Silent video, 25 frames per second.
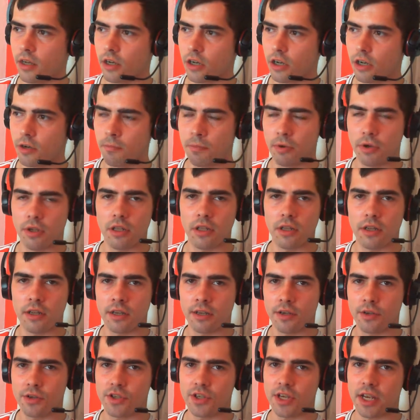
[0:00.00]
Kabul and
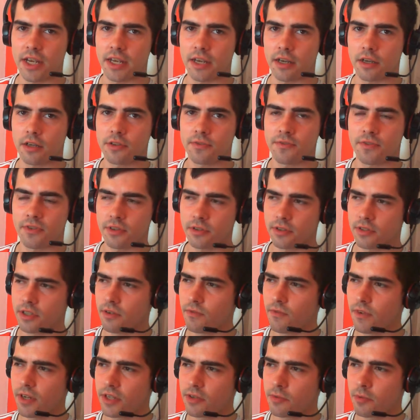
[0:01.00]
O'Shea, because for
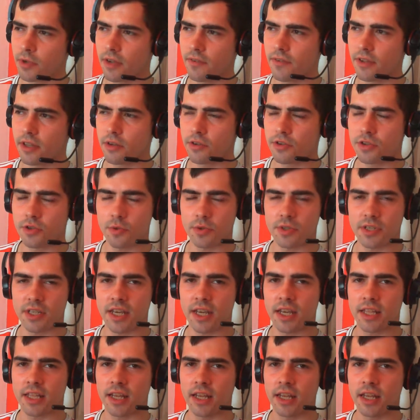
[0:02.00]
some reason whenever those two are
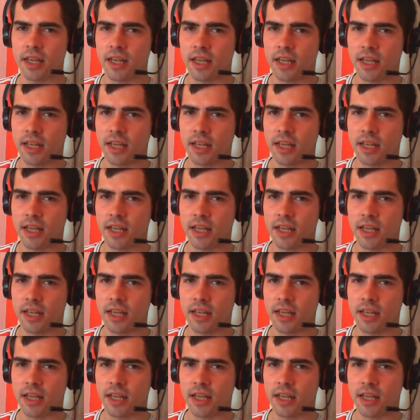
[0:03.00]
together,